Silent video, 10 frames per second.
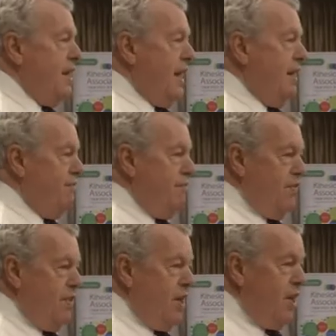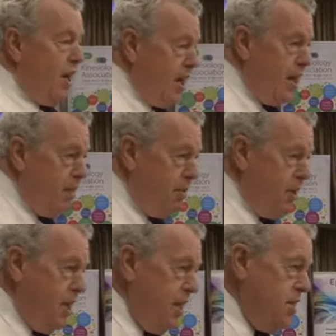And you know, luckily with
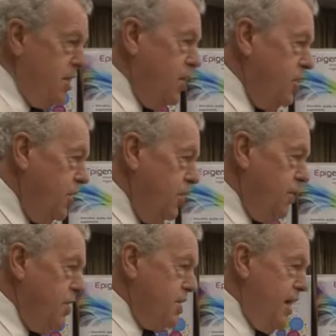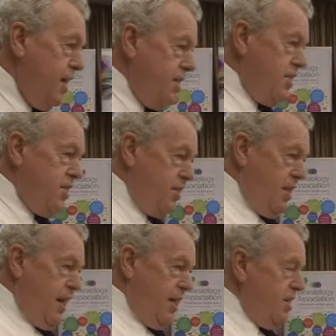kinesiology, you can test
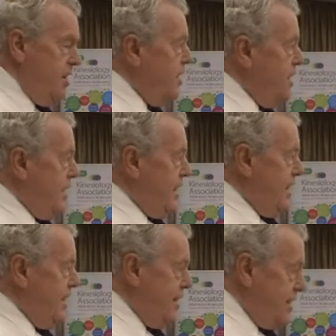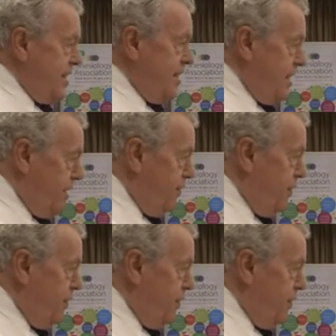that. Is it something you've